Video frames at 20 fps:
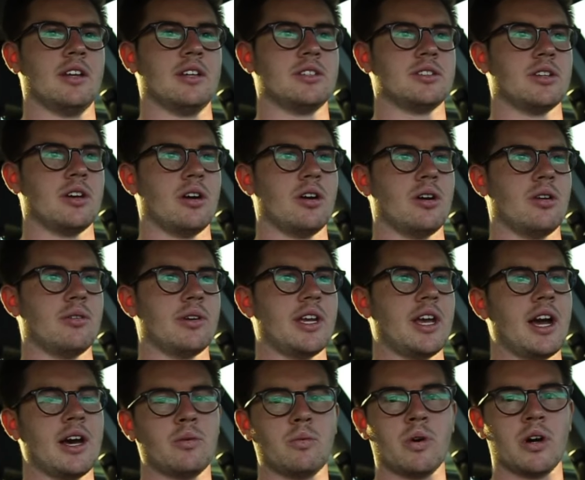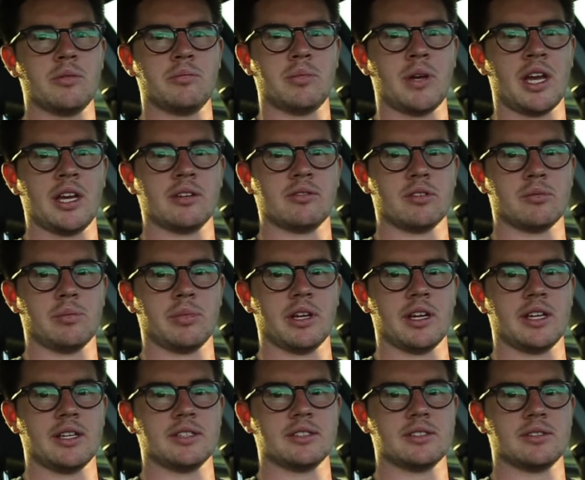So he had one bank
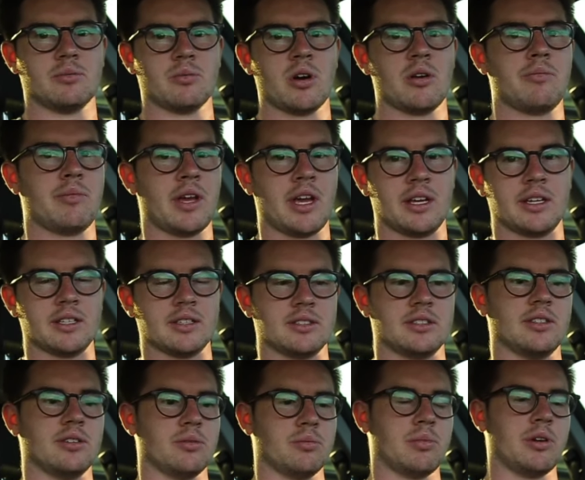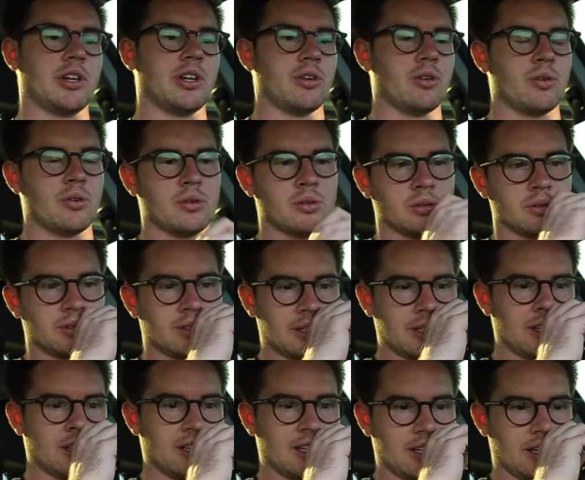replaced. One bank is still pretty old,
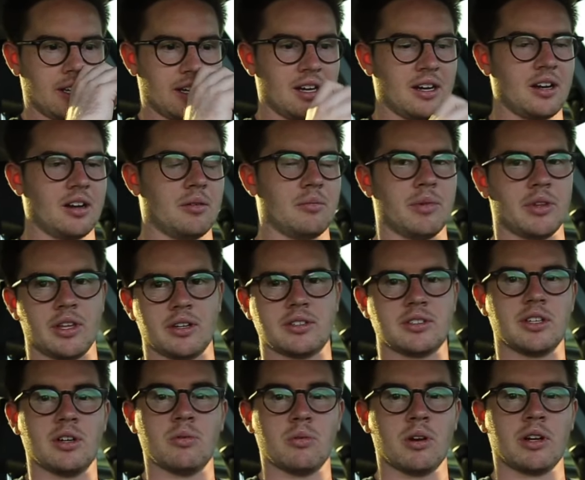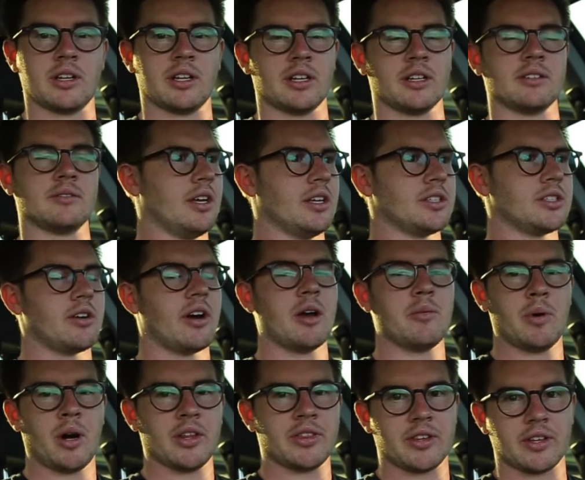but they're still working. So
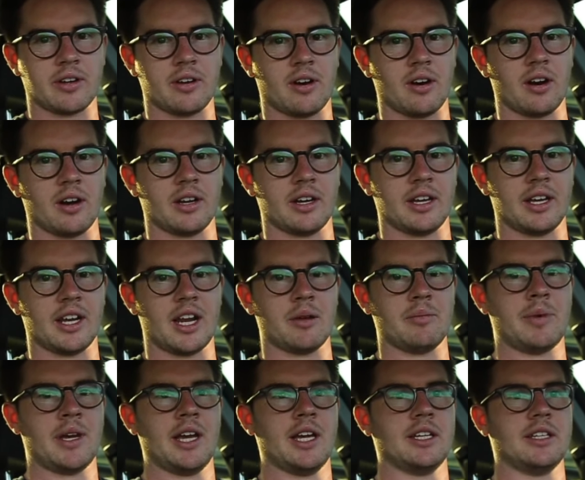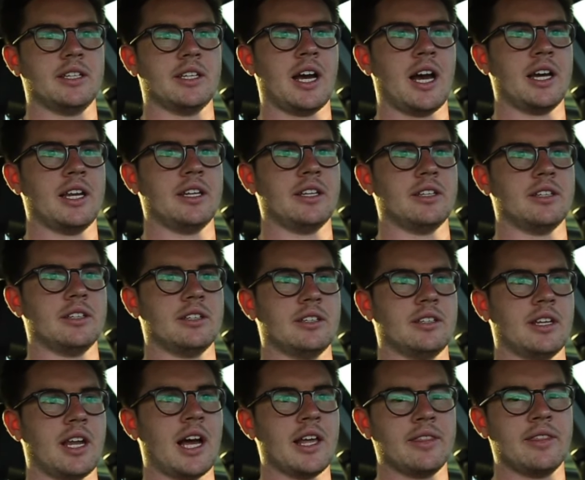I bought the car, and I paid
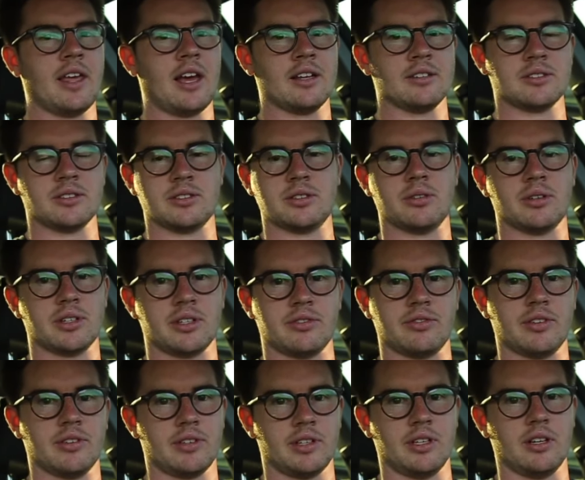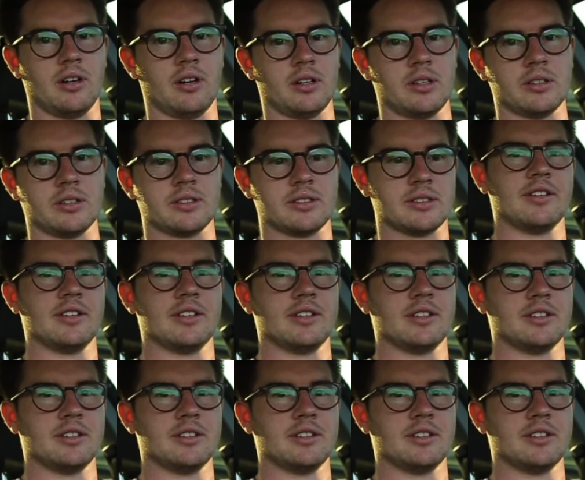$9,250.